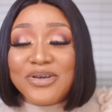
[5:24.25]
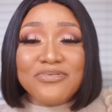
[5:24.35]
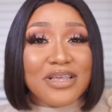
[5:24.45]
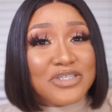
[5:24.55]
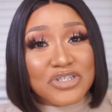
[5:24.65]

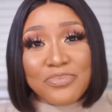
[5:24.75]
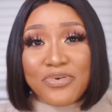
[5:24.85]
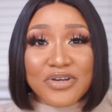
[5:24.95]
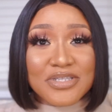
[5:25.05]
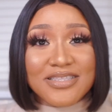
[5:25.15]
Let's jump
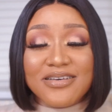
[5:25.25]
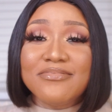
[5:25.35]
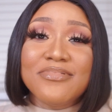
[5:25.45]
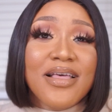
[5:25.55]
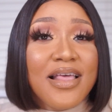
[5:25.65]
over to the
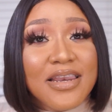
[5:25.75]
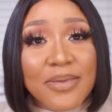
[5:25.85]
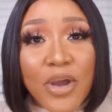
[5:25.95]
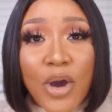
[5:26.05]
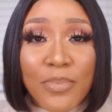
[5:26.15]
lip
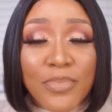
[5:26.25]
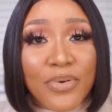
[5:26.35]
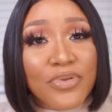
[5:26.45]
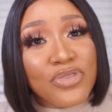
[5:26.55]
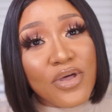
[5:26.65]

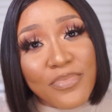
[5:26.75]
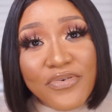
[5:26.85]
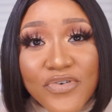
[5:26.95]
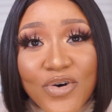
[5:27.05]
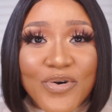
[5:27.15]
combo number
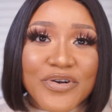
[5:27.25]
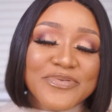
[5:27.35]
4.